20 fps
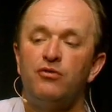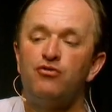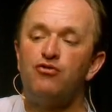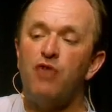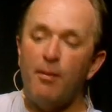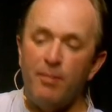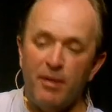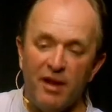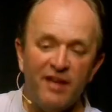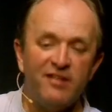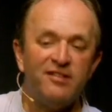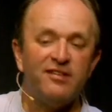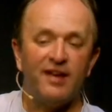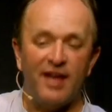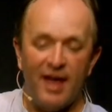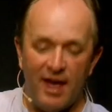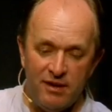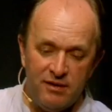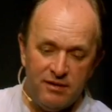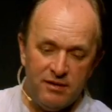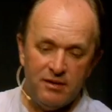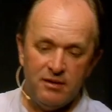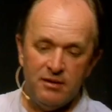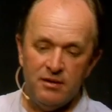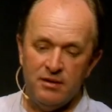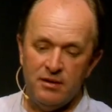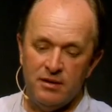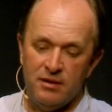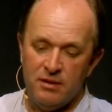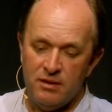trouble us again,
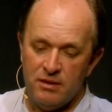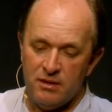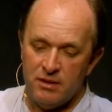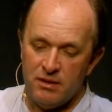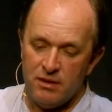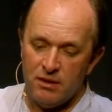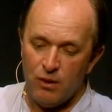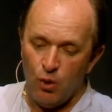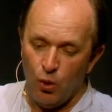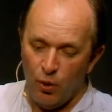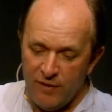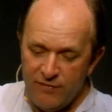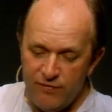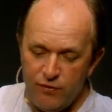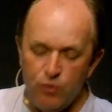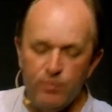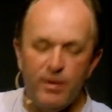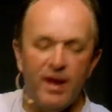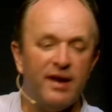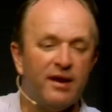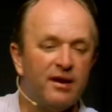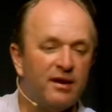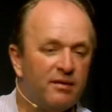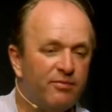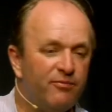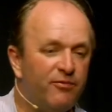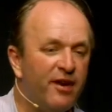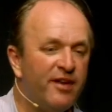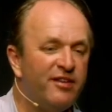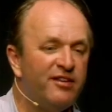or if you make
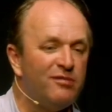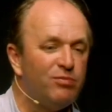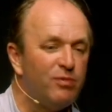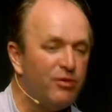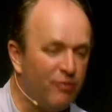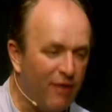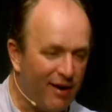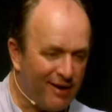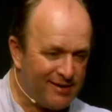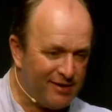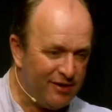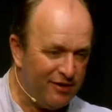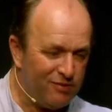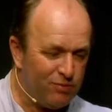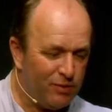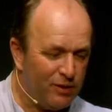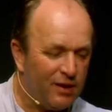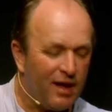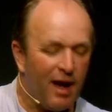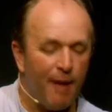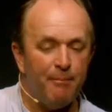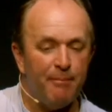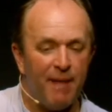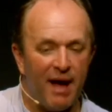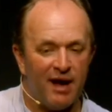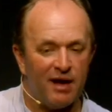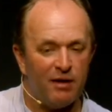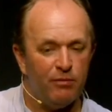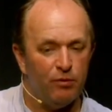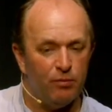friends with the Russians, we'll come
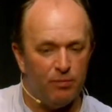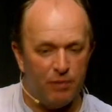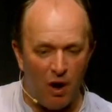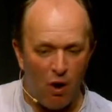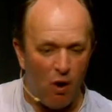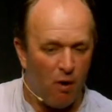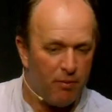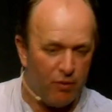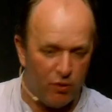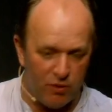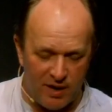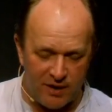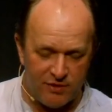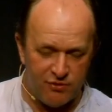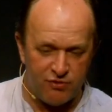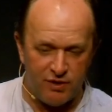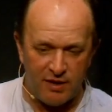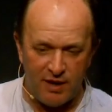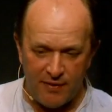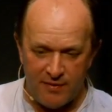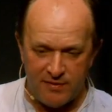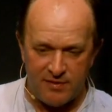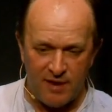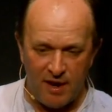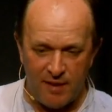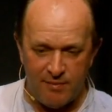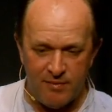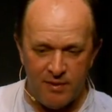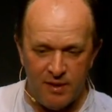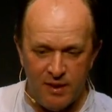back and we'll blow up your country another
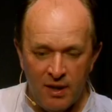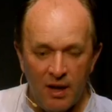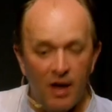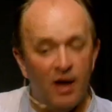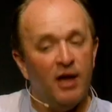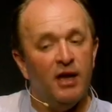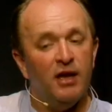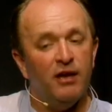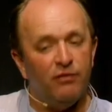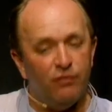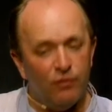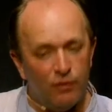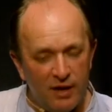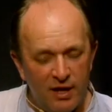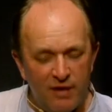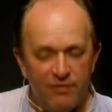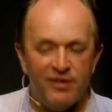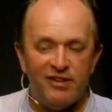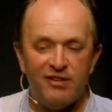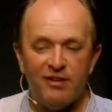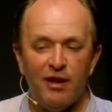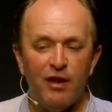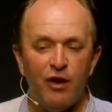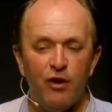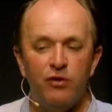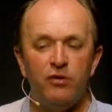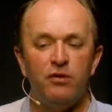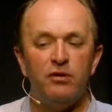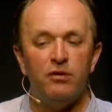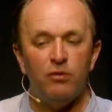time. If you leave us
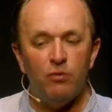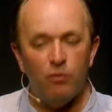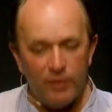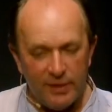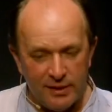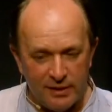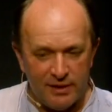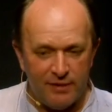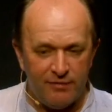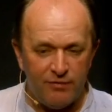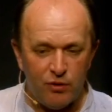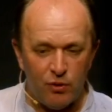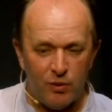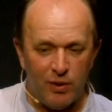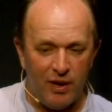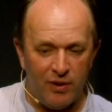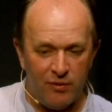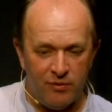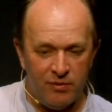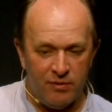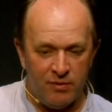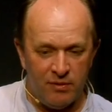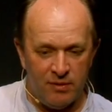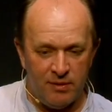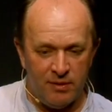alone, we'll leave you alone.